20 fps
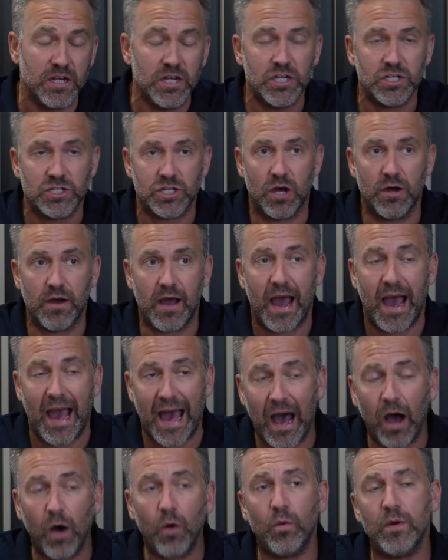So
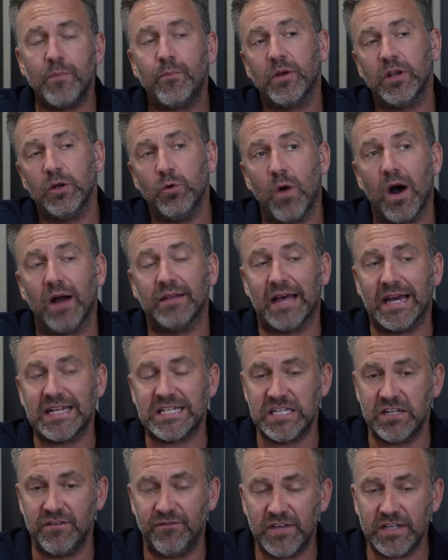how we're putting Wild Eye
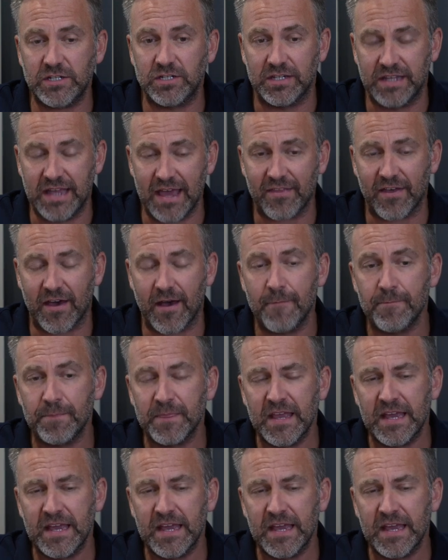TV together